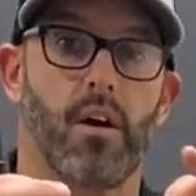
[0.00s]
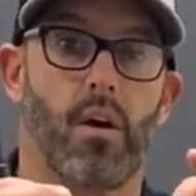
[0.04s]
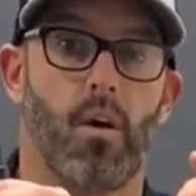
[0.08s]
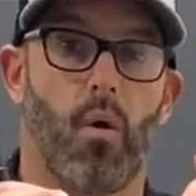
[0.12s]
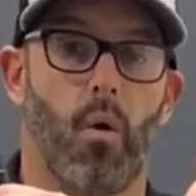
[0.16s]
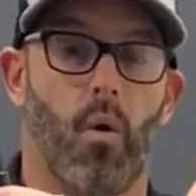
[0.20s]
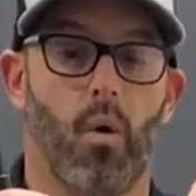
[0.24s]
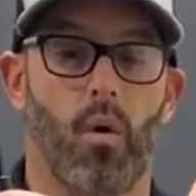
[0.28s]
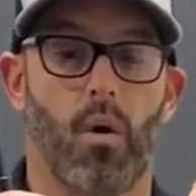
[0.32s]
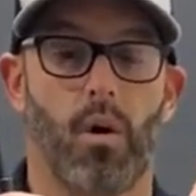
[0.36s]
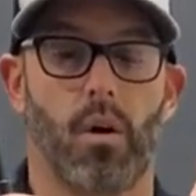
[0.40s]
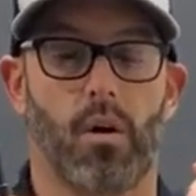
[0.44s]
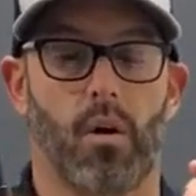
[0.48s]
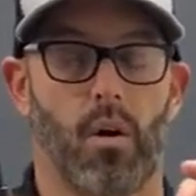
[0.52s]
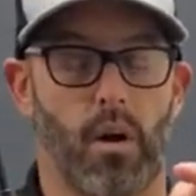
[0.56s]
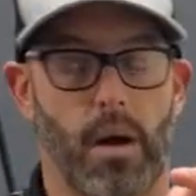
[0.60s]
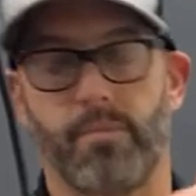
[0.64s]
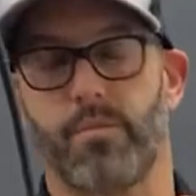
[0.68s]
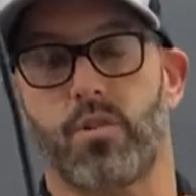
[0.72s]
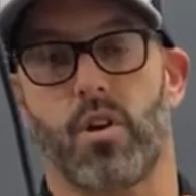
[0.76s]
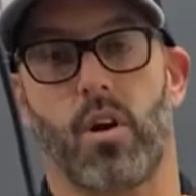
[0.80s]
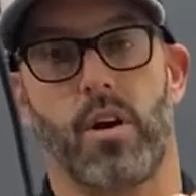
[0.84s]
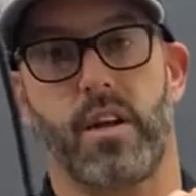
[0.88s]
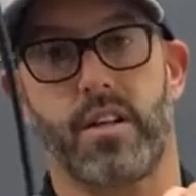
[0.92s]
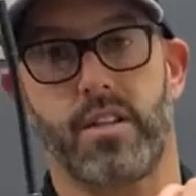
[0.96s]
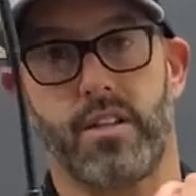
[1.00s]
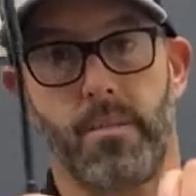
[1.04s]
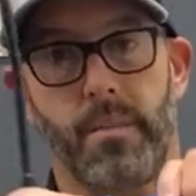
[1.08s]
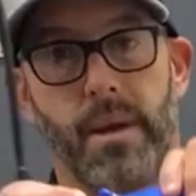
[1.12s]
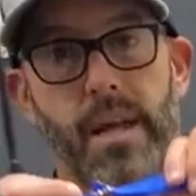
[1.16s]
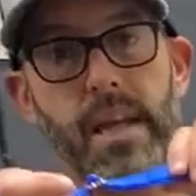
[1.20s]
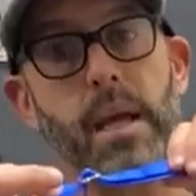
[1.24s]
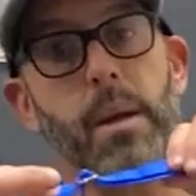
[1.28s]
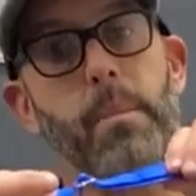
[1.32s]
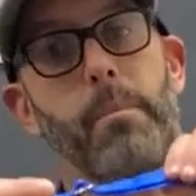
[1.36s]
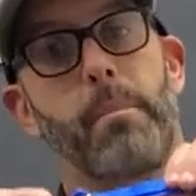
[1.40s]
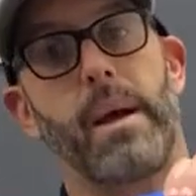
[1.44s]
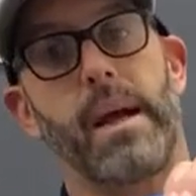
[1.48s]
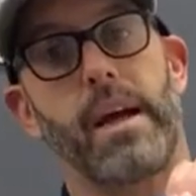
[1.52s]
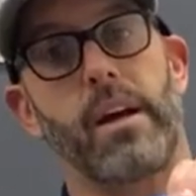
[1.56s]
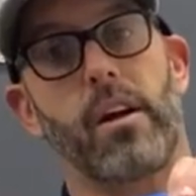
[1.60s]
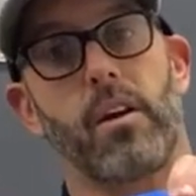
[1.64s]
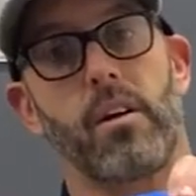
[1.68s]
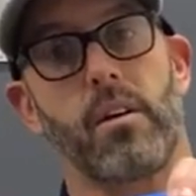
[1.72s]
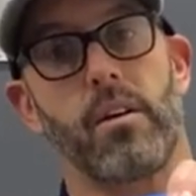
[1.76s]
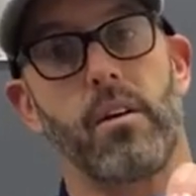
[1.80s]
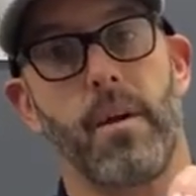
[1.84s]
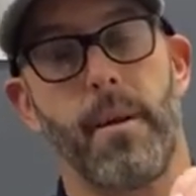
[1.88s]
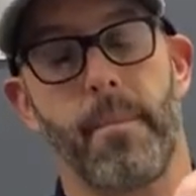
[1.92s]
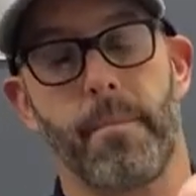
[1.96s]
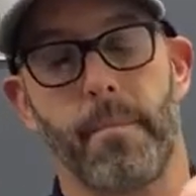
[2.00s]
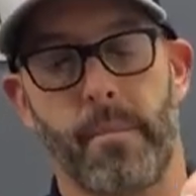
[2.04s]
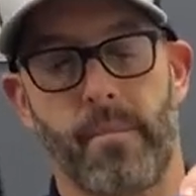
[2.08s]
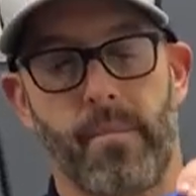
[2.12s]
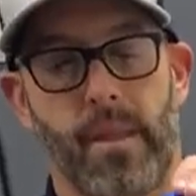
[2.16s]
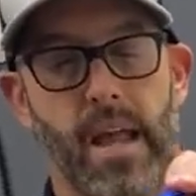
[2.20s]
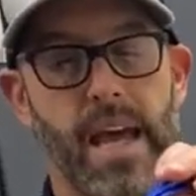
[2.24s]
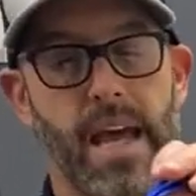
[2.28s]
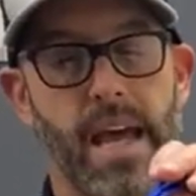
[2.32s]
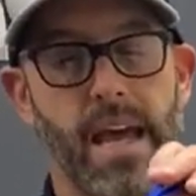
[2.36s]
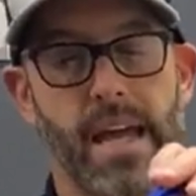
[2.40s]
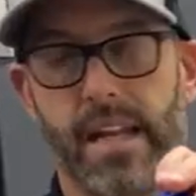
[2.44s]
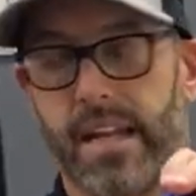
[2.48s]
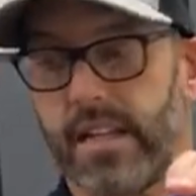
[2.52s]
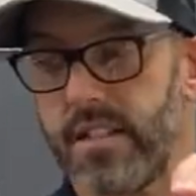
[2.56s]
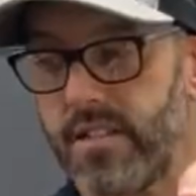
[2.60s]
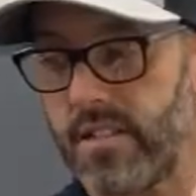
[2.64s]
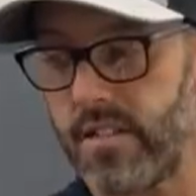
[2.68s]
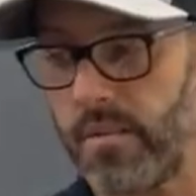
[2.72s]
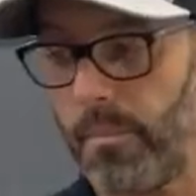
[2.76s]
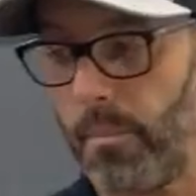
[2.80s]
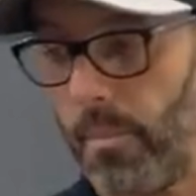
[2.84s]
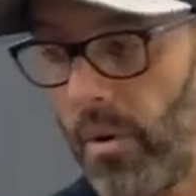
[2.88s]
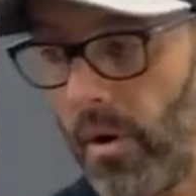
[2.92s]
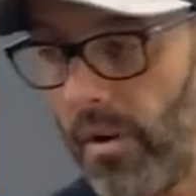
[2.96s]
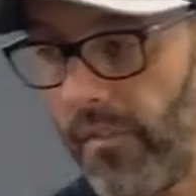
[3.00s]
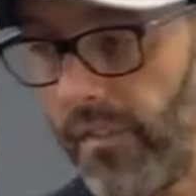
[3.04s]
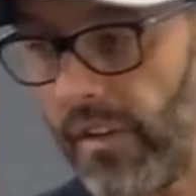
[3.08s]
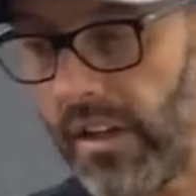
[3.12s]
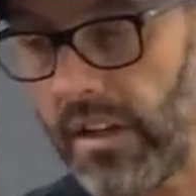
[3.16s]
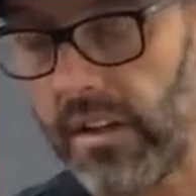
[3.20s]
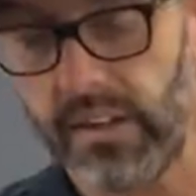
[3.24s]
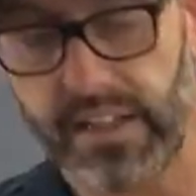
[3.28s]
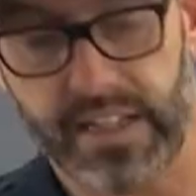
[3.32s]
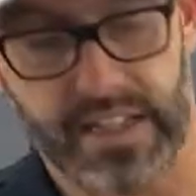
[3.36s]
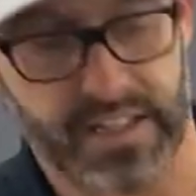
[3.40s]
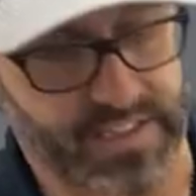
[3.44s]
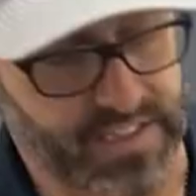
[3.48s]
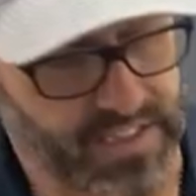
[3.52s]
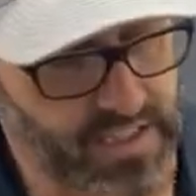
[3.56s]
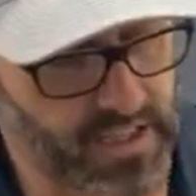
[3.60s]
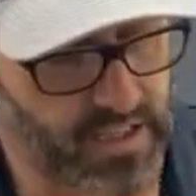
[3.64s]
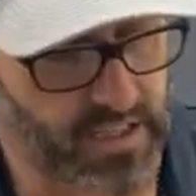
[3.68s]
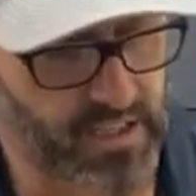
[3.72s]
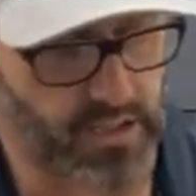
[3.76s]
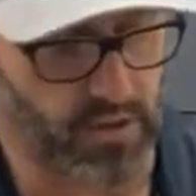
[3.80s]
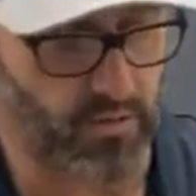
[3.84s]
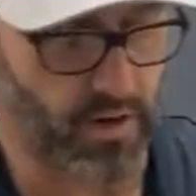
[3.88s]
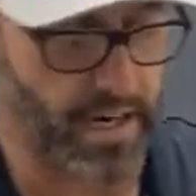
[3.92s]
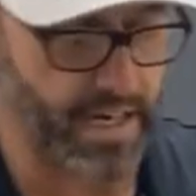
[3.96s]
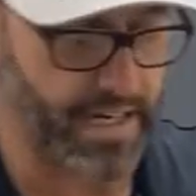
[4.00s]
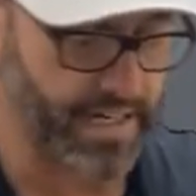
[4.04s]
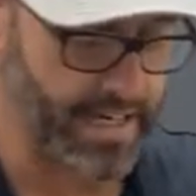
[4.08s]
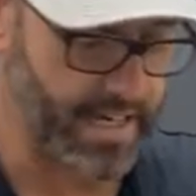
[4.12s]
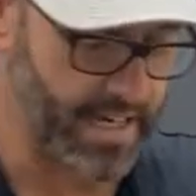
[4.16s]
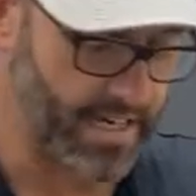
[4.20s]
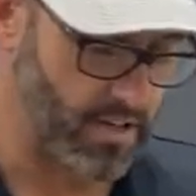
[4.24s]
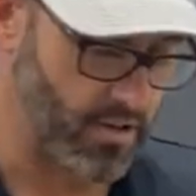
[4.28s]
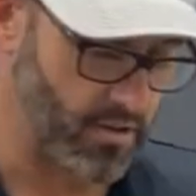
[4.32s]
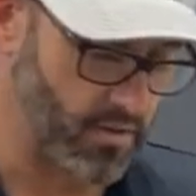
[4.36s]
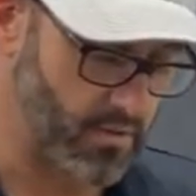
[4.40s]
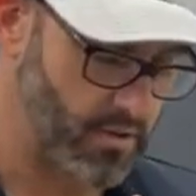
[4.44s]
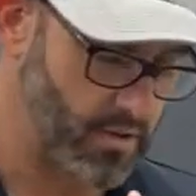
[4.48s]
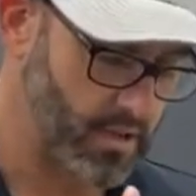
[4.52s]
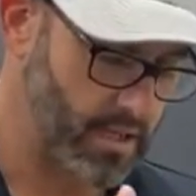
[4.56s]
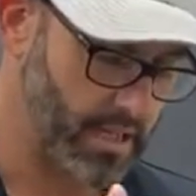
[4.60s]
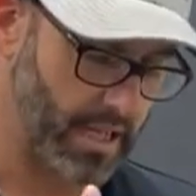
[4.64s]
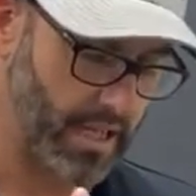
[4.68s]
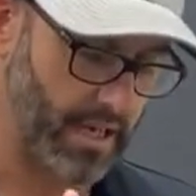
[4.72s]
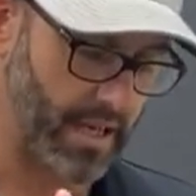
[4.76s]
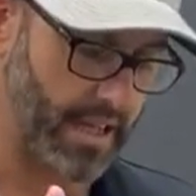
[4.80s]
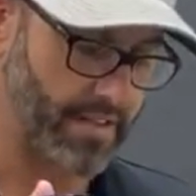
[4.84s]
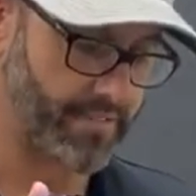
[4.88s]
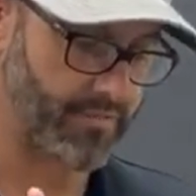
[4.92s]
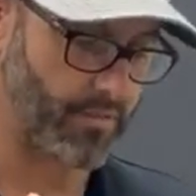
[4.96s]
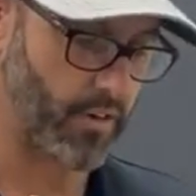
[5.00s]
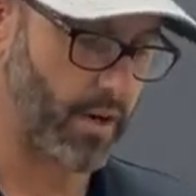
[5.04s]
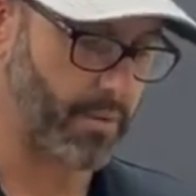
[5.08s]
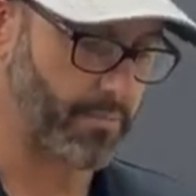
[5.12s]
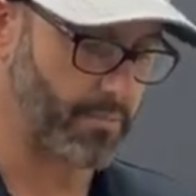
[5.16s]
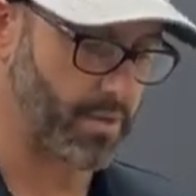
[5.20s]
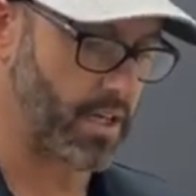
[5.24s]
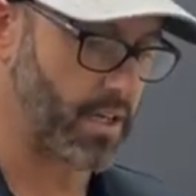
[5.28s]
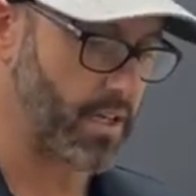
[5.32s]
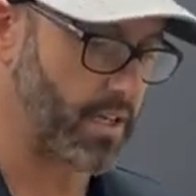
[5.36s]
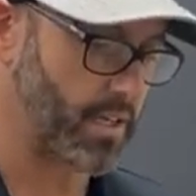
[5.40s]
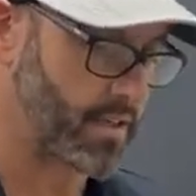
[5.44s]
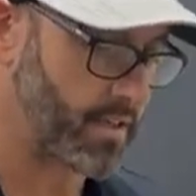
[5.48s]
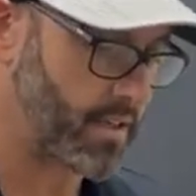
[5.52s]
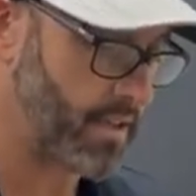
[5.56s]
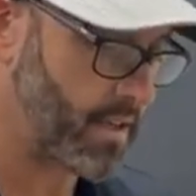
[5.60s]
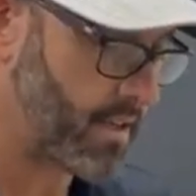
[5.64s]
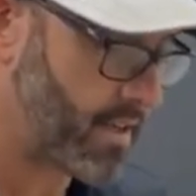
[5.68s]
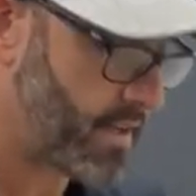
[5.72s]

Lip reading: to make it bigger, and it's perfectly snug right now. And after I'm done,